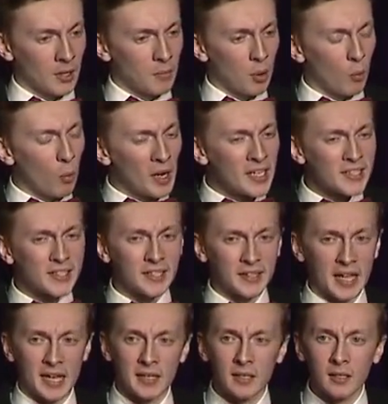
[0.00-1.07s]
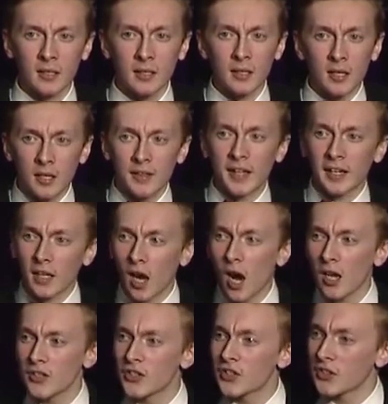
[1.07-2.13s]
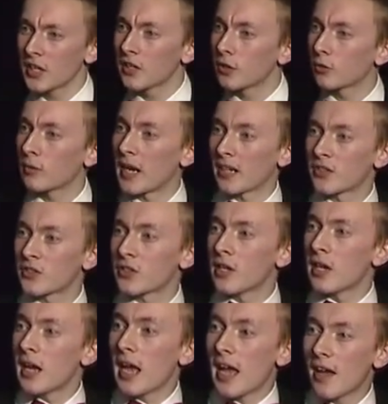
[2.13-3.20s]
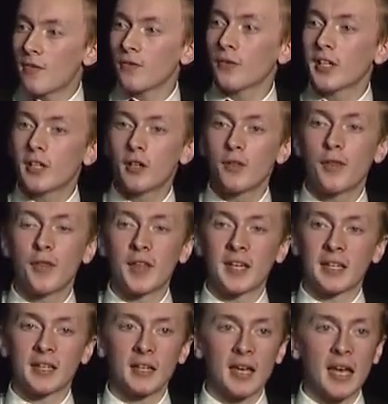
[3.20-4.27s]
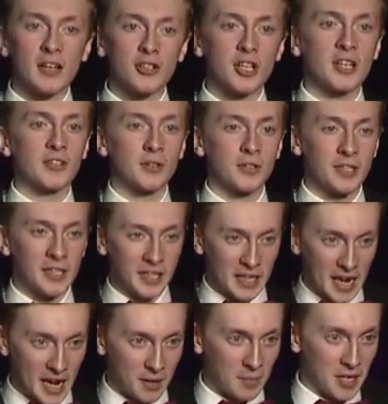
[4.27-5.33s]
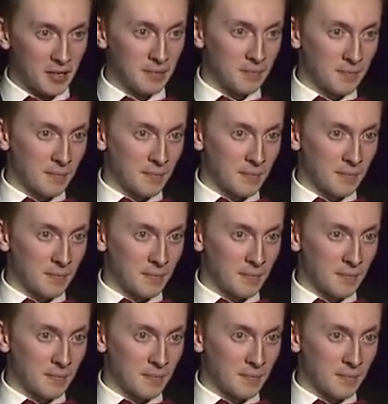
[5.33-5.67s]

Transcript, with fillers: but what is it then that causes and directs every good thing at Chesterton Academy?